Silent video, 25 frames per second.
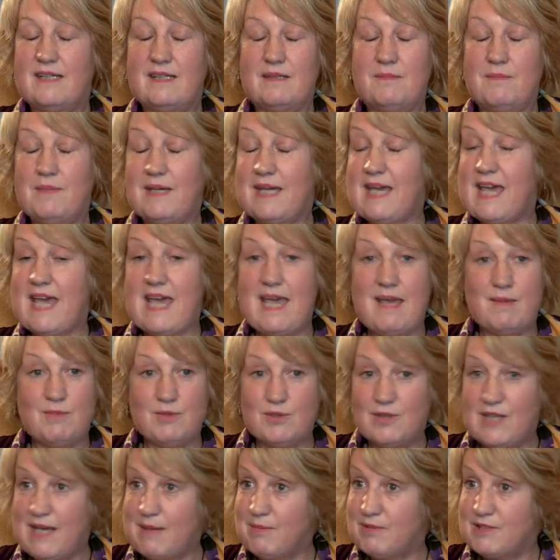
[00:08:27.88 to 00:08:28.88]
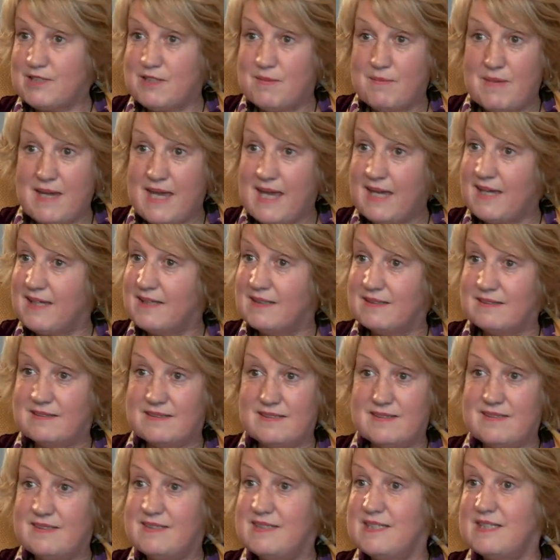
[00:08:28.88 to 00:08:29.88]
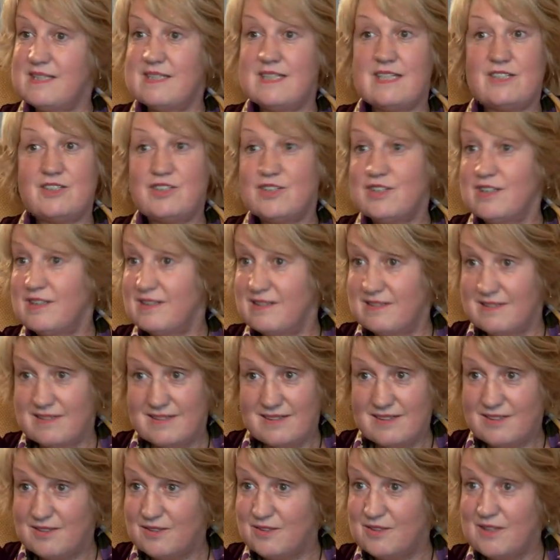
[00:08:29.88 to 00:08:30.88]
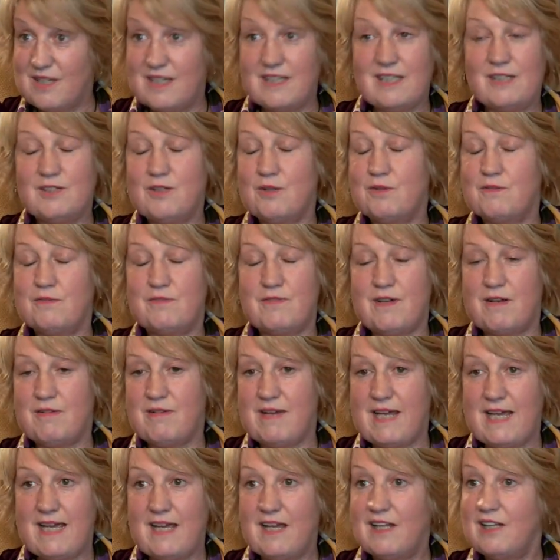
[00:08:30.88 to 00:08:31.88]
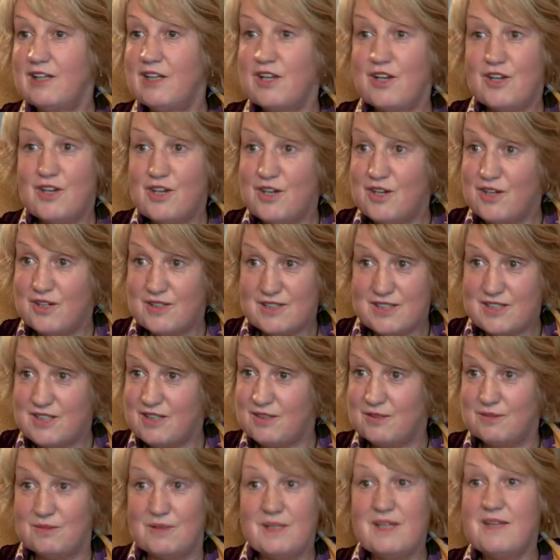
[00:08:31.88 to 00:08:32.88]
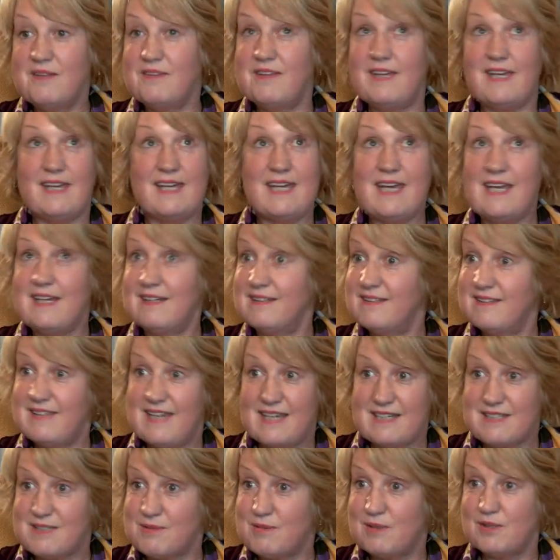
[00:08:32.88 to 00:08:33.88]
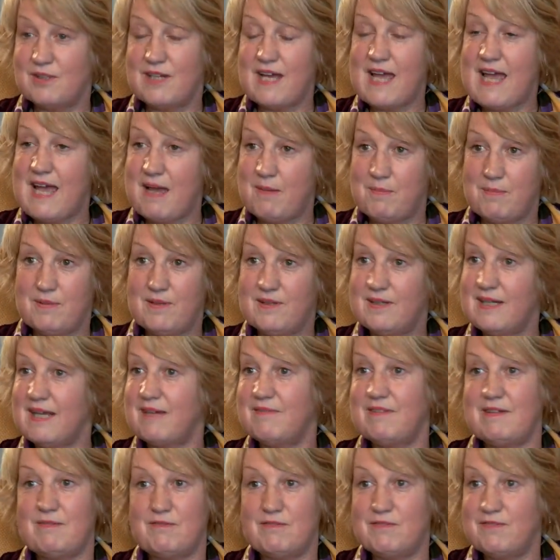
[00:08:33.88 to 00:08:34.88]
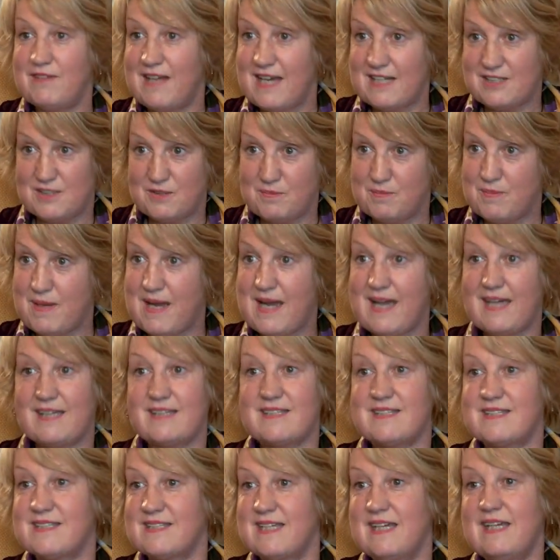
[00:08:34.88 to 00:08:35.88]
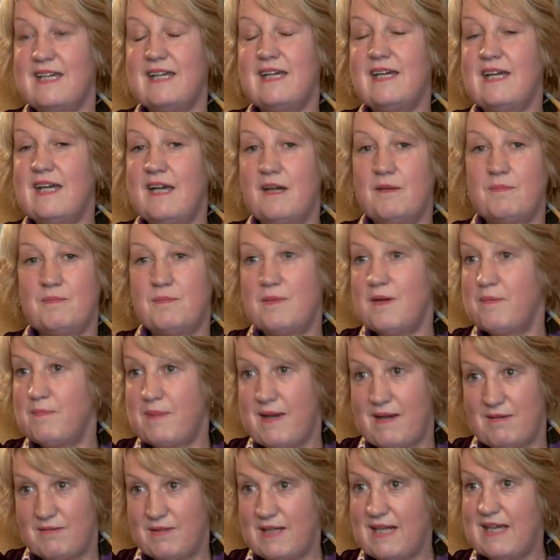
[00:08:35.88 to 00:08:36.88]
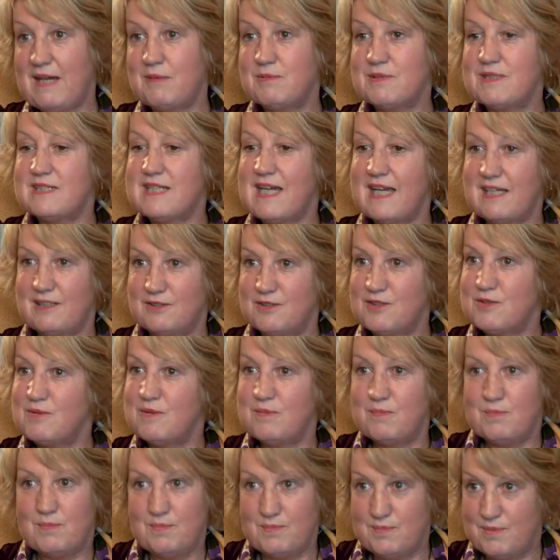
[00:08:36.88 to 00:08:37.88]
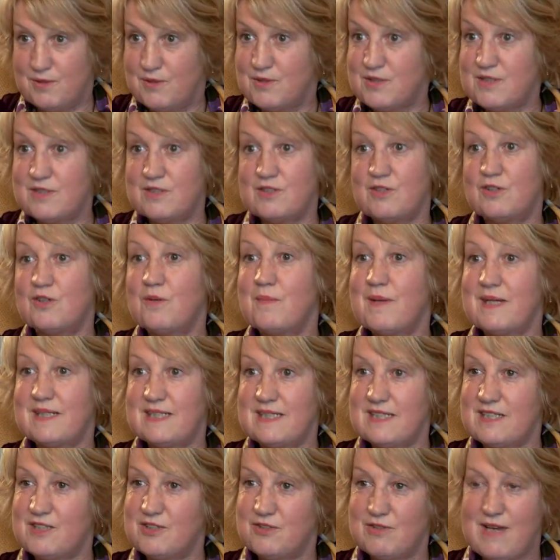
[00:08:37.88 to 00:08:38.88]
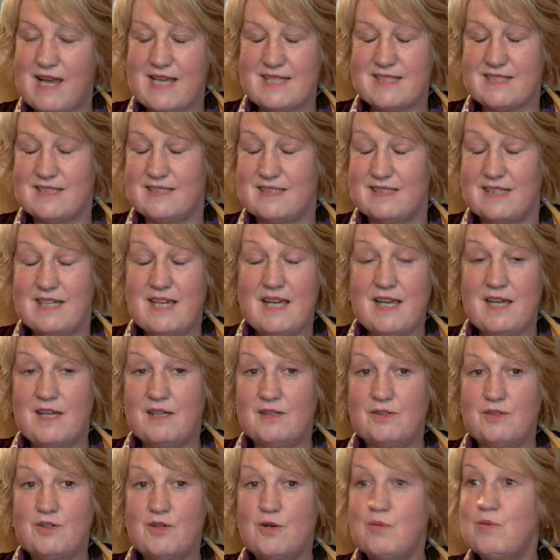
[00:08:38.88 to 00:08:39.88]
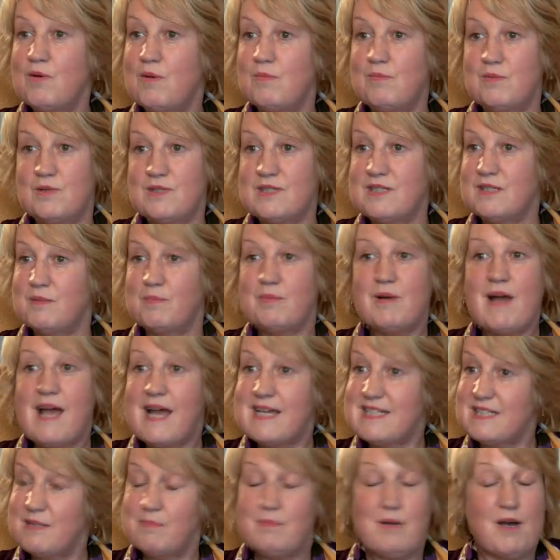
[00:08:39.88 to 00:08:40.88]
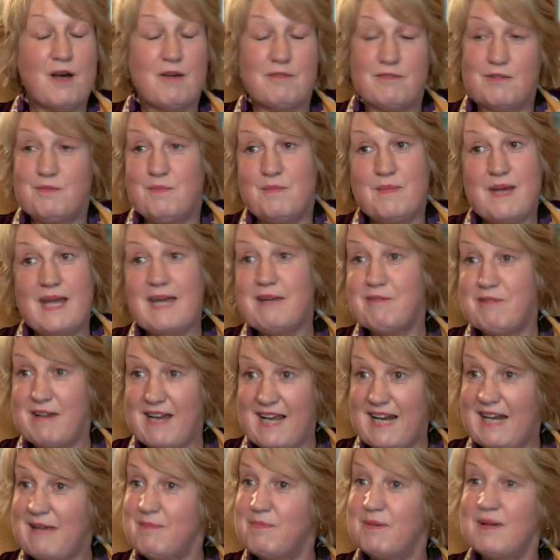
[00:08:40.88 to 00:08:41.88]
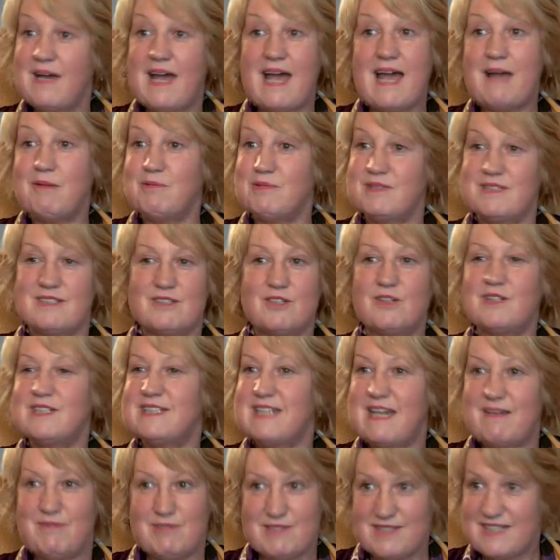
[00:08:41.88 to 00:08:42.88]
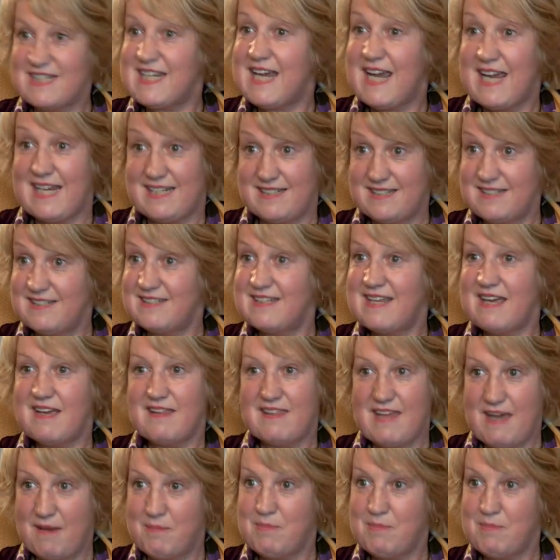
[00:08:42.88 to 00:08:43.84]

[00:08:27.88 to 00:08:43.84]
became unable to make a decision, very alert to thinking things were going to happen, having flashbacks. Apparently I was diagnosed with post-traumatic stress, and no one was surprised apart from me really, but I was sort of devastated at that